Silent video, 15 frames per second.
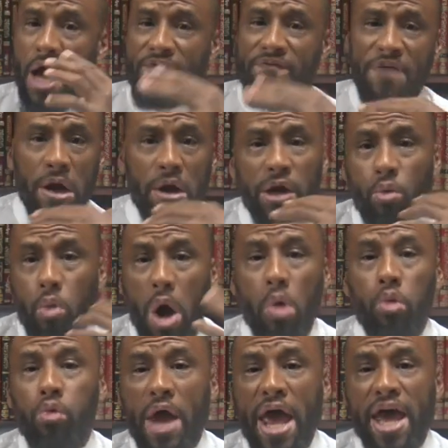Very
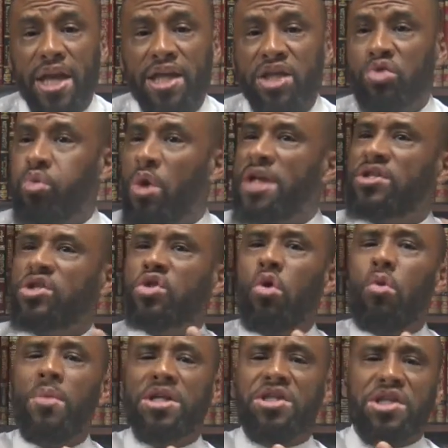well read. He's read
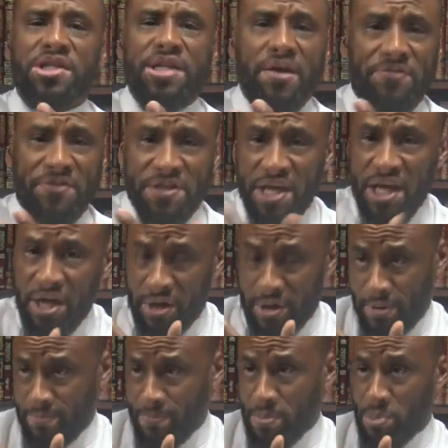so much tafsir,